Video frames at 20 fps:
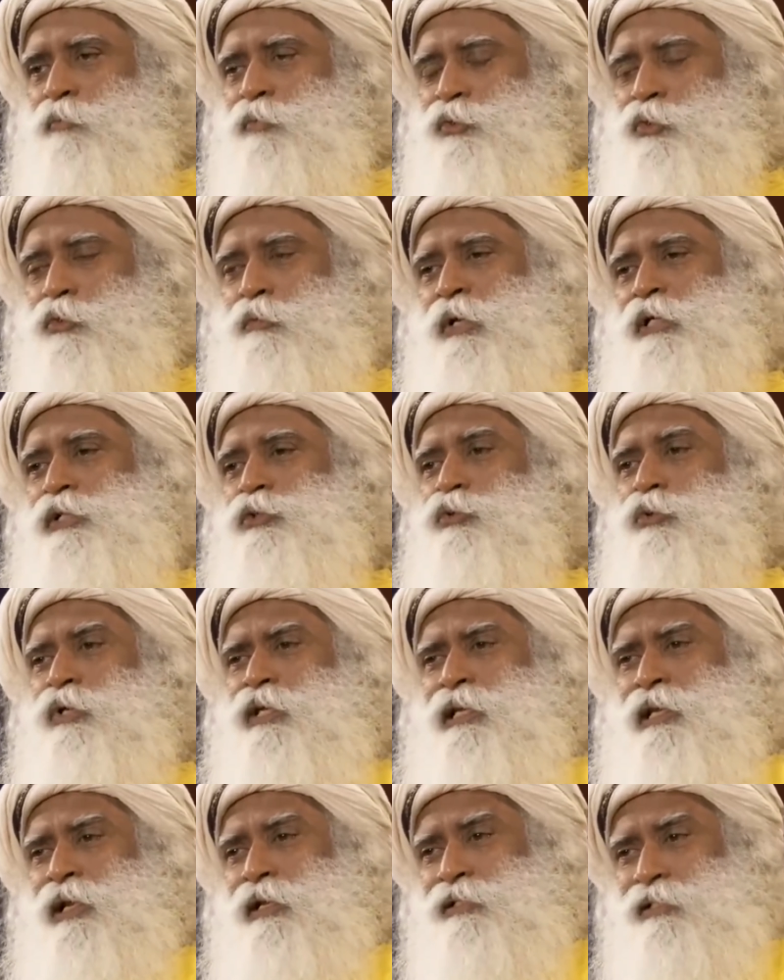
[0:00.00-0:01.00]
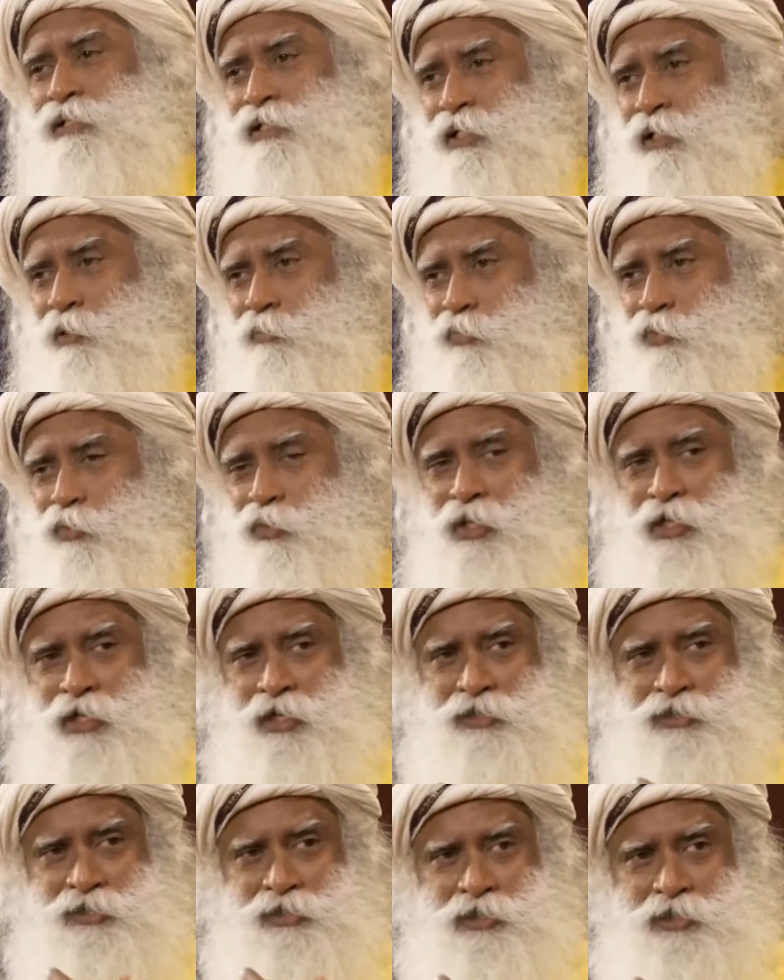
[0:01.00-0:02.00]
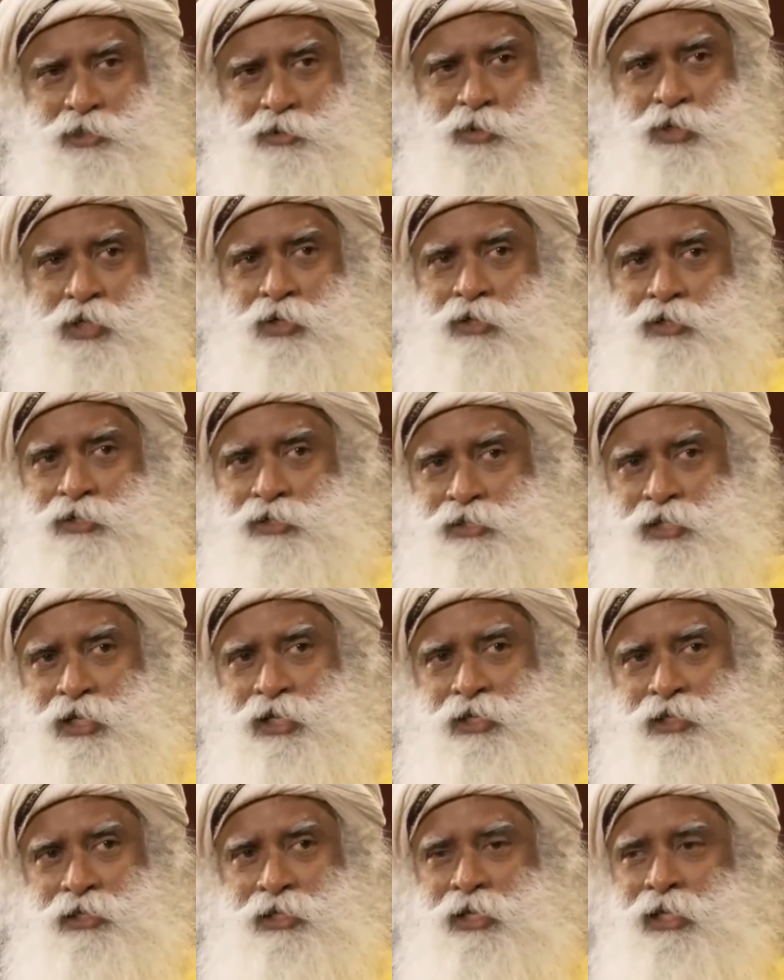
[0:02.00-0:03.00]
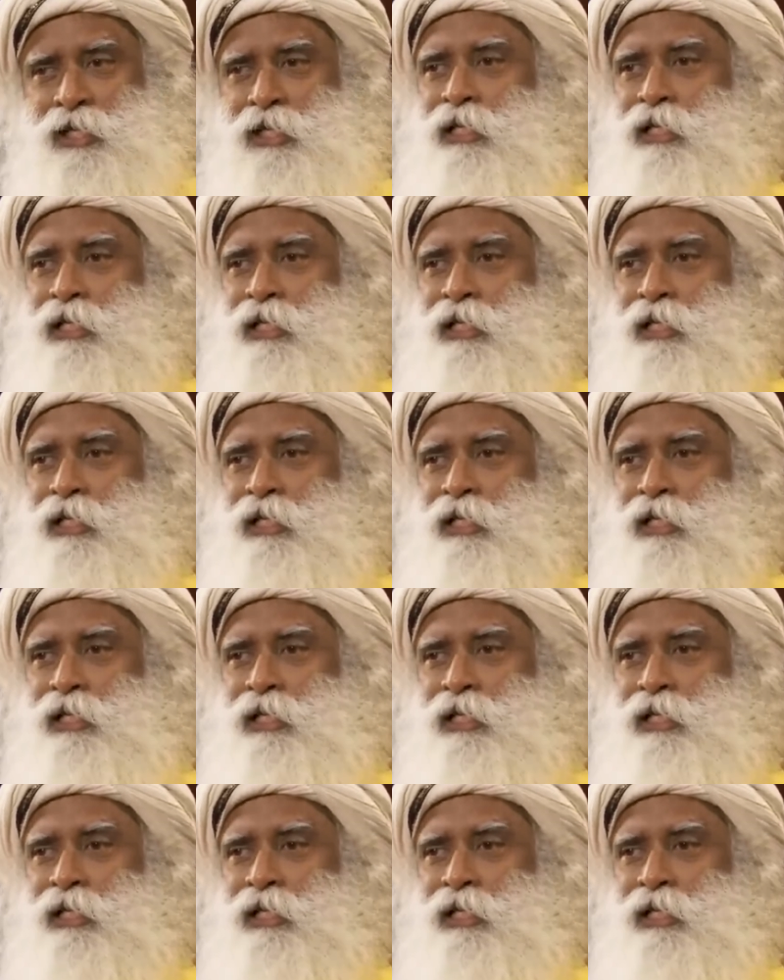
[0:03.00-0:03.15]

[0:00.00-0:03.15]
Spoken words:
so much you cannot sleep, you cannot sit, you cannot stand,